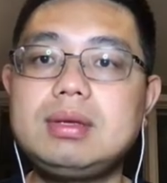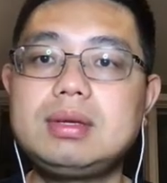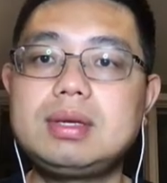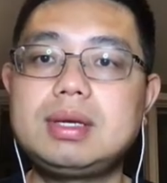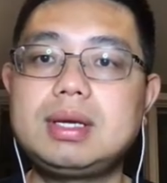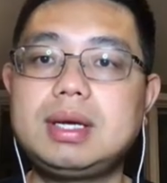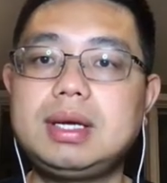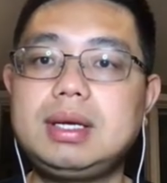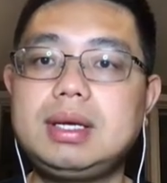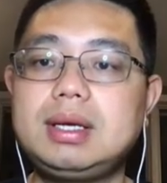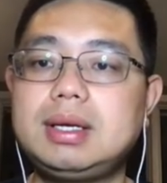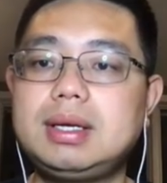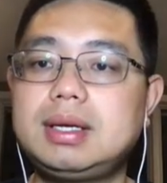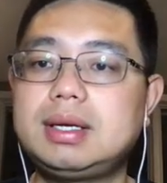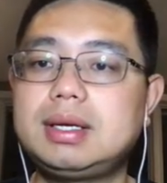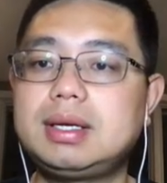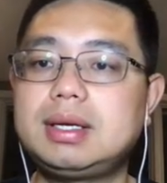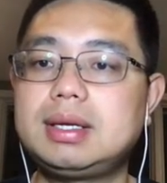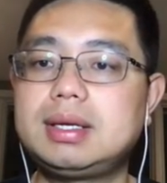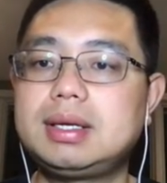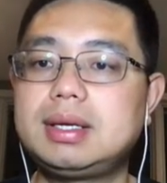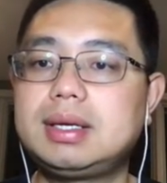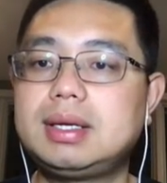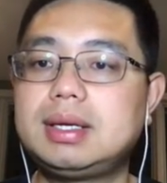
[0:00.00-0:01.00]
okay
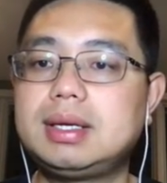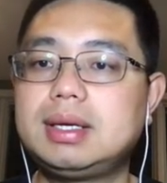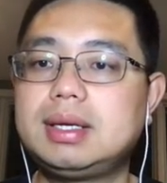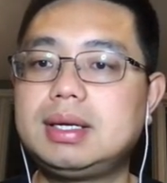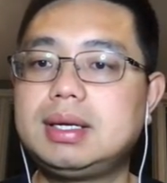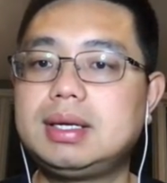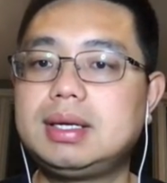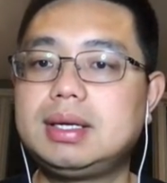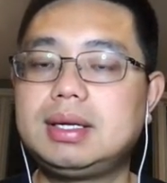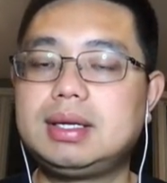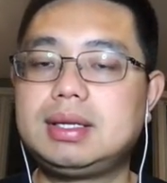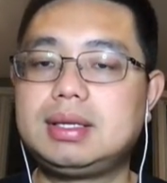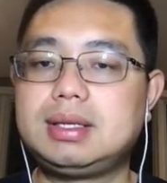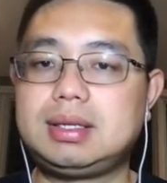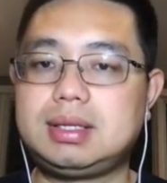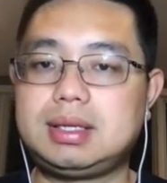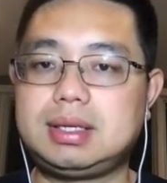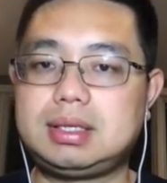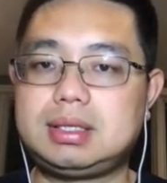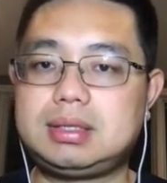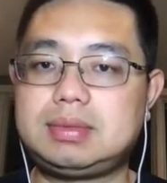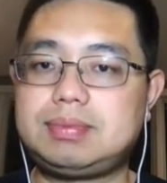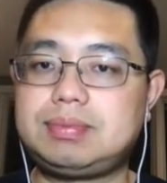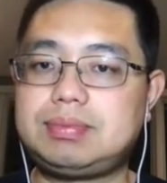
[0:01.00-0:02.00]

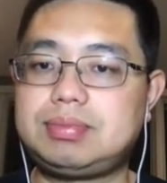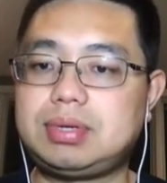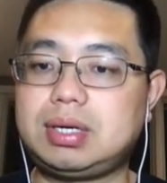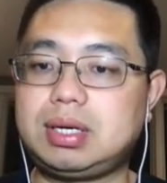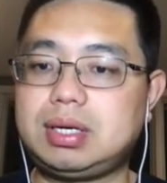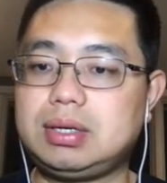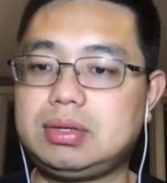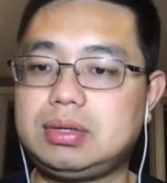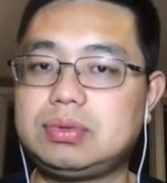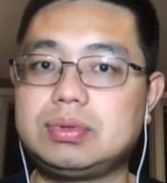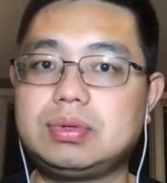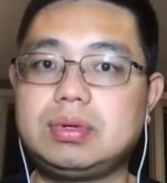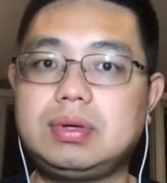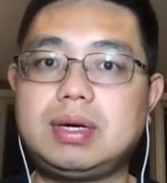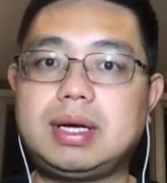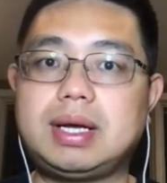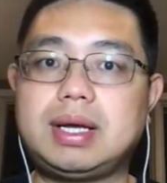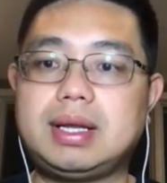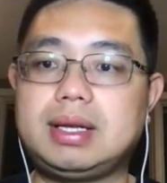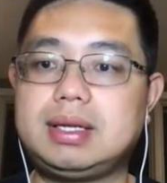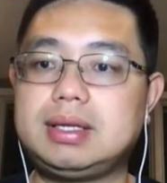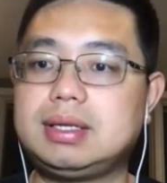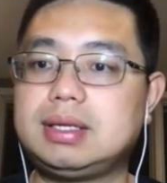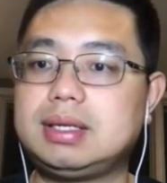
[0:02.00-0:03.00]
that's pretty cool.
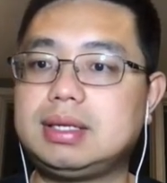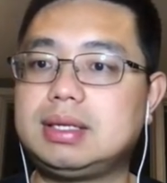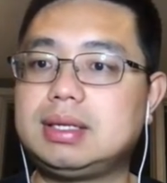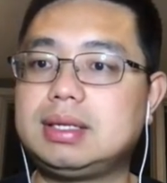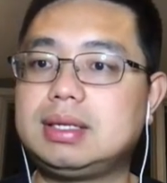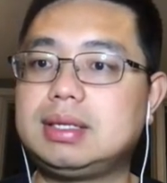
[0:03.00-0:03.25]
And